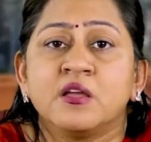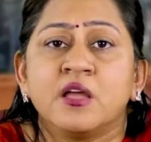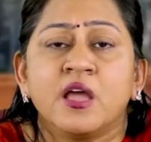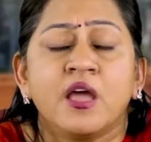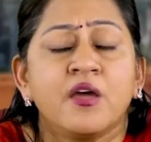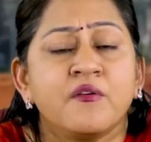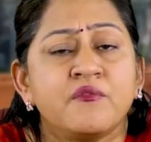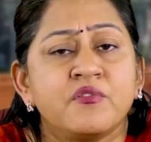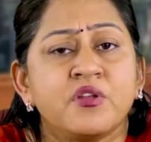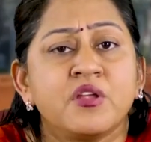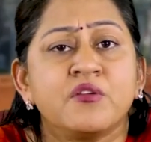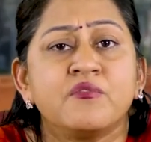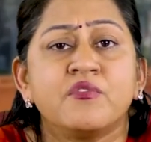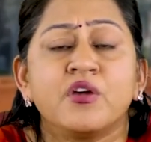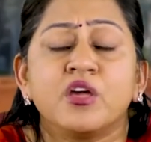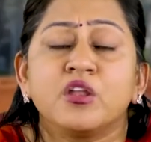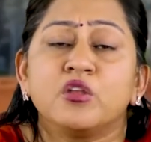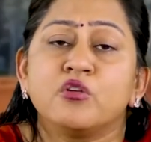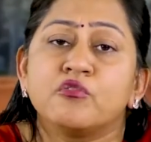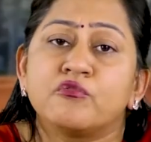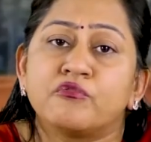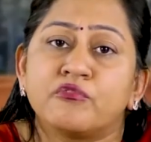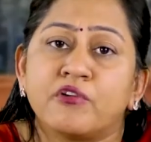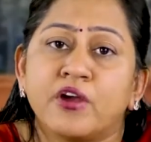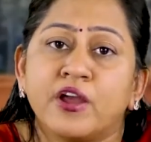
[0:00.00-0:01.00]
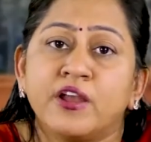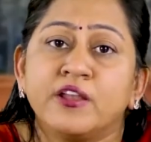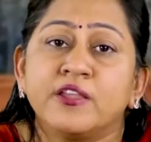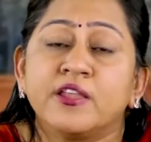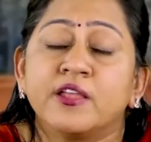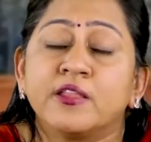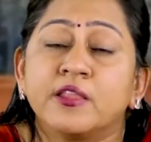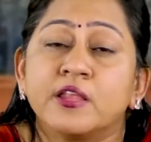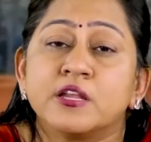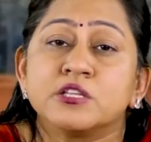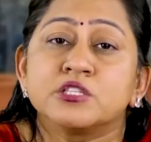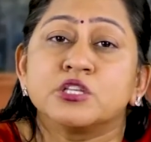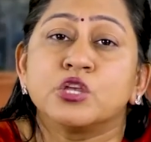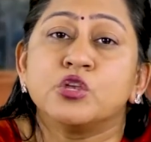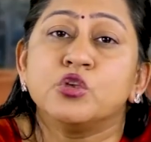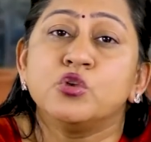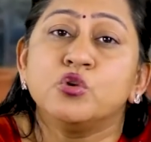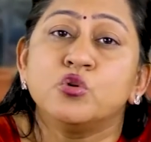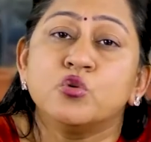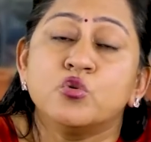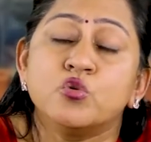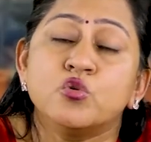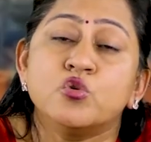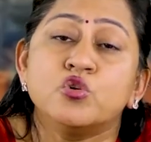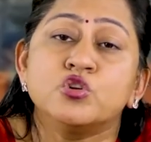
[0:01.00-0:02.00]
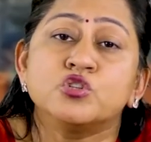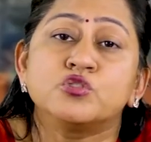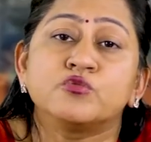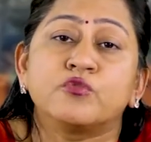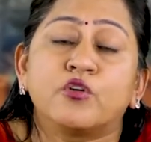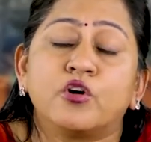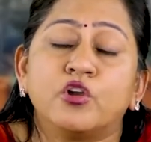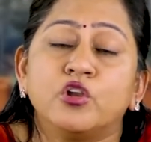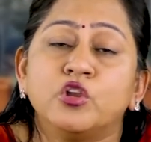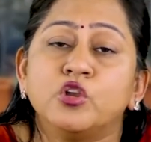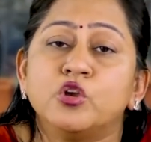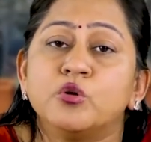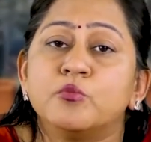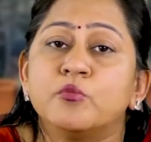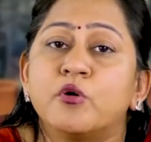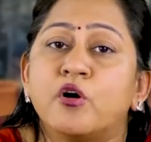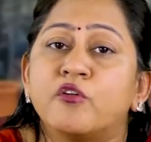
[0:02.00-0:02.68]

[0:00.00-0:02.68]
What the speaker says: Everywhere you find that there is a huge volume